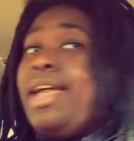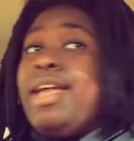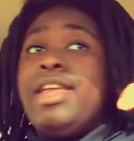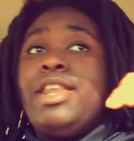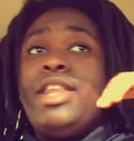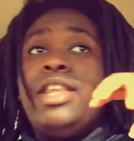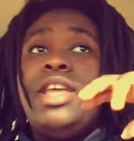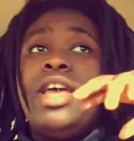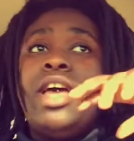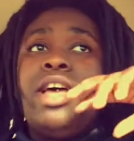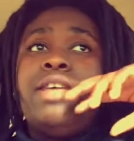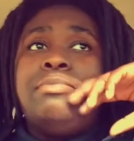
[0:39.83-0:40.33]

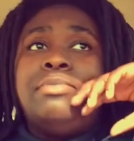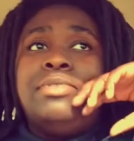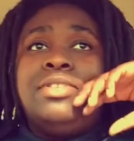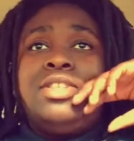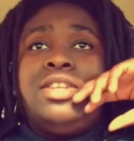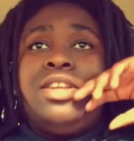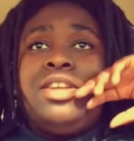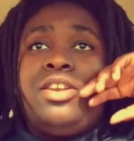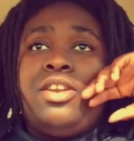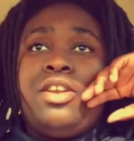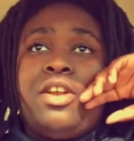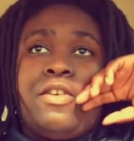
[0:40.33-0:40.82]
and it had been
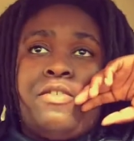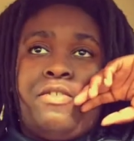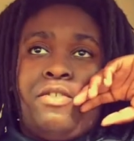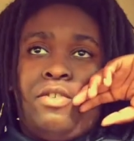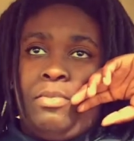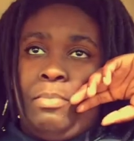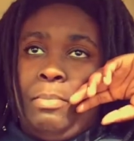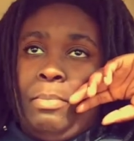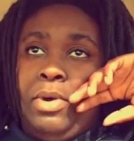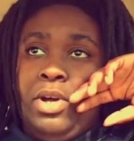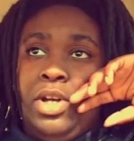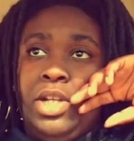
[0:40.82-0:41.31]
sitting there
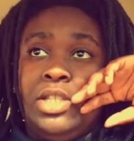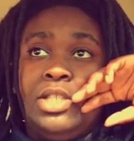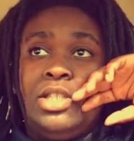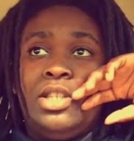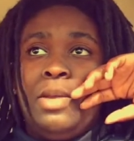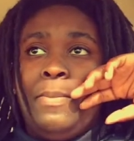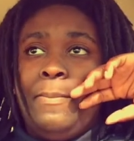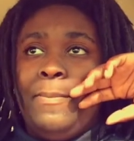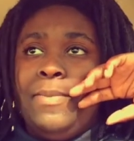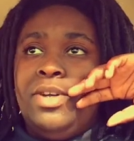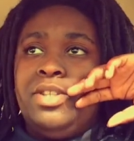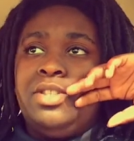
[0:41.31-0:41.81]
for months
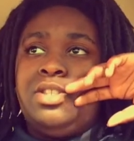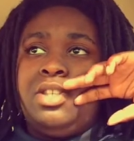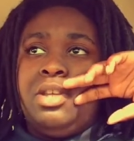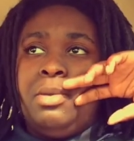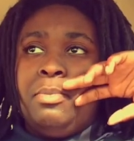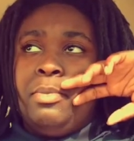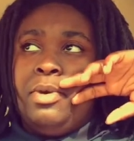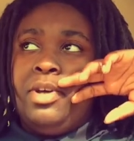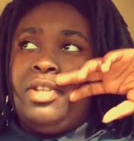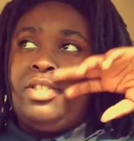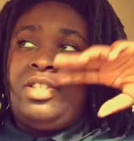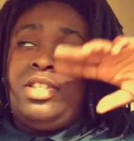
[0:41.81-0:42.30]
and months
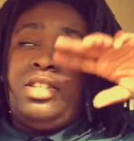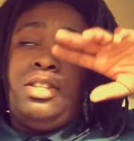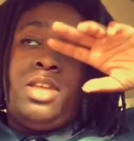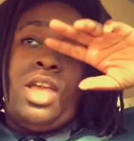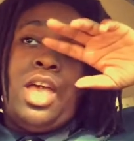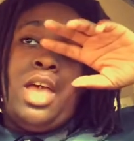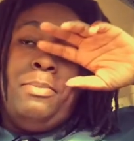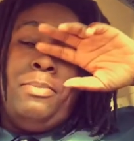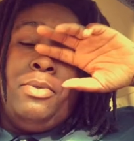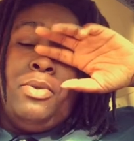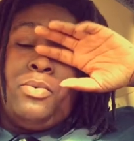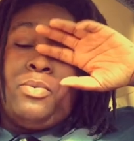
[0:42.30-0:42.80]
and months. It
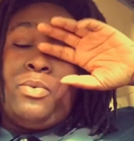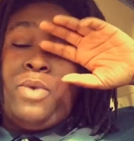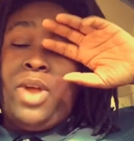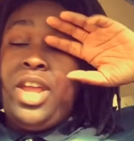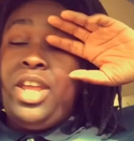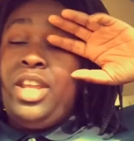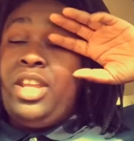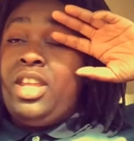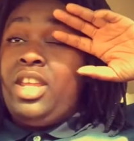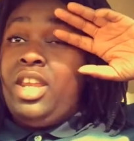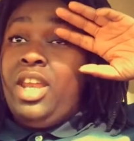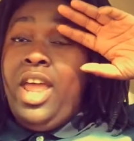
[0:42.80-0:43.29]
had been
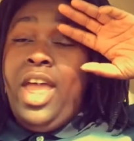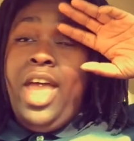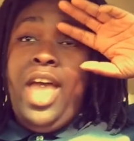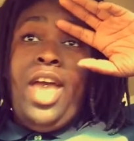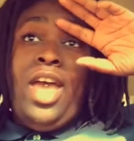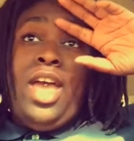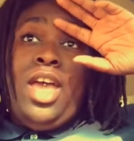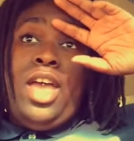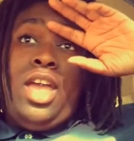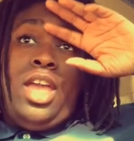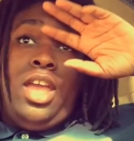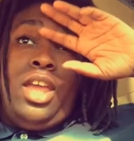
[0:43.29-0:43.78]
raining
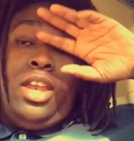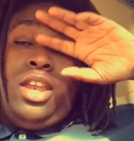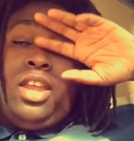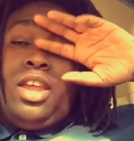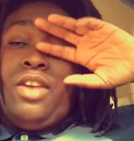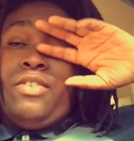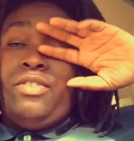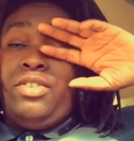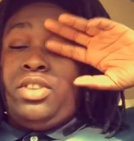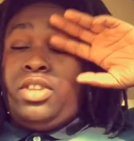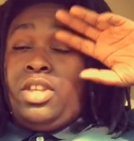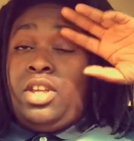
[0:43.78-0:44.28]
and
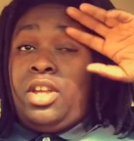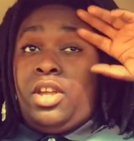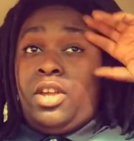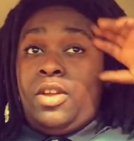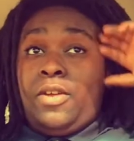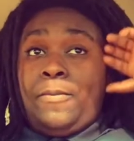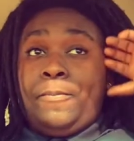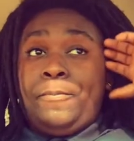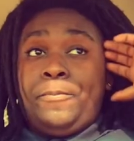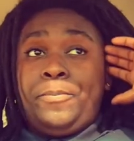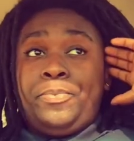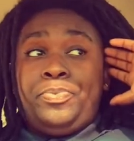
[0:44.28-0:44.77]

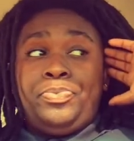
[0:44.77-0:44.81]
everything.